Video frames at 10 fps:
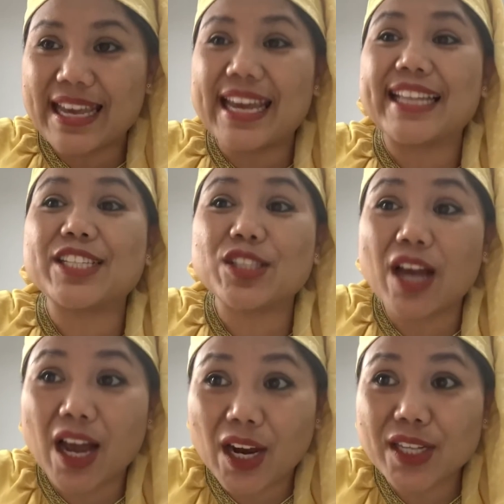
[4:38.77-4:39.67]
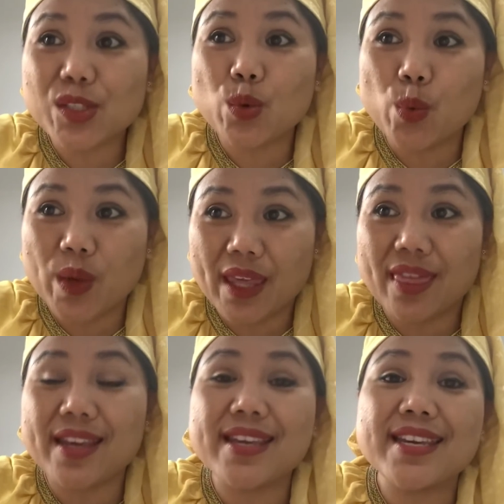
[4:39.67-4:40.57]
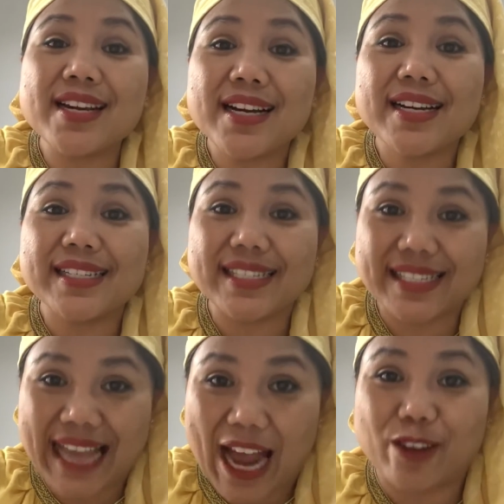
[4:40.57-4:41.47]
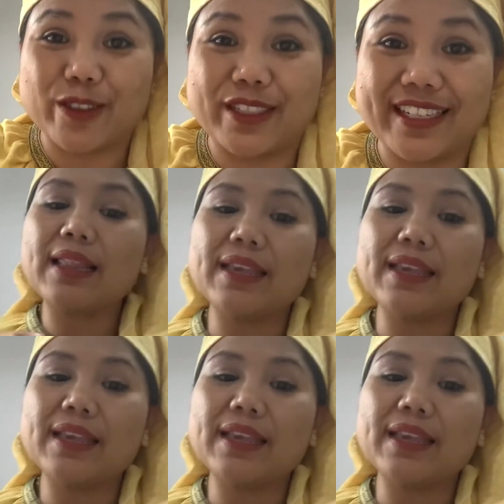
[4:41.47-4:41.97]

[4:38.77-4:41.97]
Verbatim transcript: It starts with y sound.